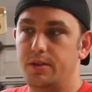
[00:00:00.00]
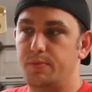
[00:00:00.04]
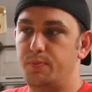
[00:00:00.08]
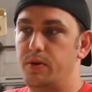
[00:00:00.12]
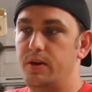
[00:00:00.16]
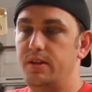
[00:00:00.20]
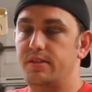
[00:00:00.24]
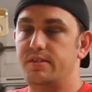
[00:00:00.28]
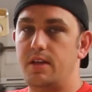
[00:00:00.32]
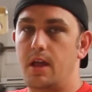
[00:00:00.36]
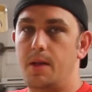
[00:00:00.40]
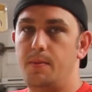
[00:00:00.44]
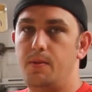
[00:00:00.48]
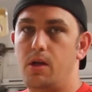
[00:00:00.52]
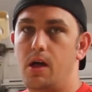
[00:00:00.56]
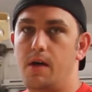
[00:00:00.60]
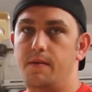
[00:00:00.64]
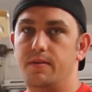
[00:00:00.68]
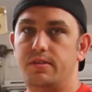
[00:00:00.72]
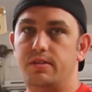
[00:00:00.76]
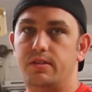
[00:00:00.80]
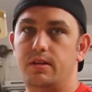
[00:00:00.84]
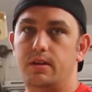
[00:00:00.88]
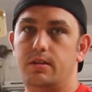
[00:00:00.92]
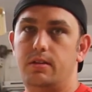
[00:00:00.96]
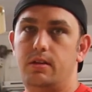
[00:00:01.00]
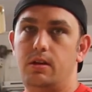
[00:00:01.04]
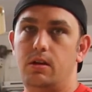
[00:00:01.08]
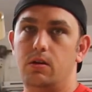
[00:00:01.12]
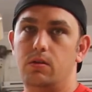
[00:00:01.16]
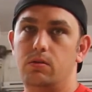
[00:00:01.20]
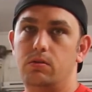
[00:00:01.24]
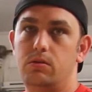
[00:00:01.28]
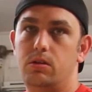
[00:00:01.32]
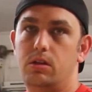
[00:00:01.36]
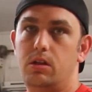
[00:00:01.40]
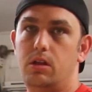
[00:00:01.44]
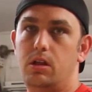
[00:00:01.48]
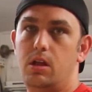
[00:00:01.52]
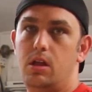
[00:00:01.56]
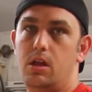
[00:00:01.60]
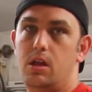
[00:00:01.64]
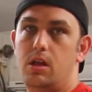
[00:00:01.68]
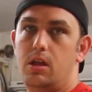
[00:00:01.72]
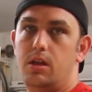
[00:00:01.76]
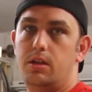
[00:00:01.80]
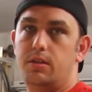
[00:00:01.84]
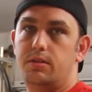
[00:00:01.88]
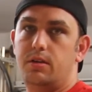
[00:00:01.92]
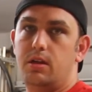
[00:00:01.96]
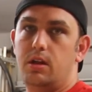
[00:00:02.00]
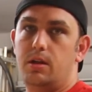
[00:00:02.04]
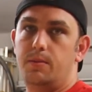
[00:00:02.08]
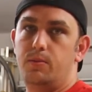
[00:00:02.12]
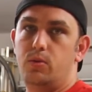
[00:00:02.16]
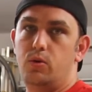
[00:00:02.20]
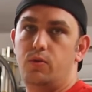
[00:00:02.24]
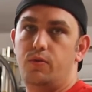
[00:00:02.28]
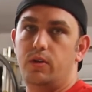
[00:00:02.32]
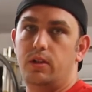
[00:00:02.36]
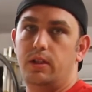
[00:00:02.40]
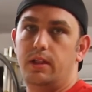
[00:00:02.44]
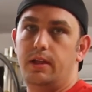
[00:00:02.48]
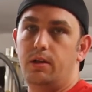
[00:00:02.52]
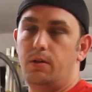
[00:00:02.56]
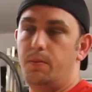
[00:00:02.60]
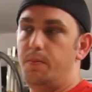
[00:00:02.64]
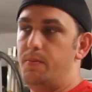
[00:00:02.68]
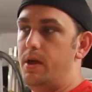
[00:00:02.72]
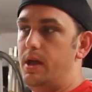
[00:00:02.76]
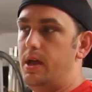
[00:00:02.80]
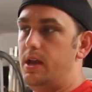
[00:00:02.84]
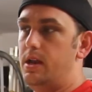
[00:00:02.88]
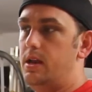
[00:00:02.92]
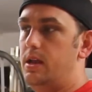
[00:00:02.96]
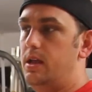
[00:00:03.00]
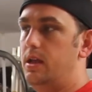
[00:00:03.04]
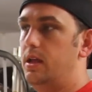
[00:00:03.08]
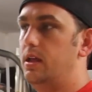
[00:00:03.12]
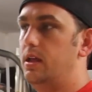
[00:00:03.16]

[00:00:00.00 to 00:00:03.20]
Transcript: It's pretty stable. Obviously, you know, it's going to move a little bit.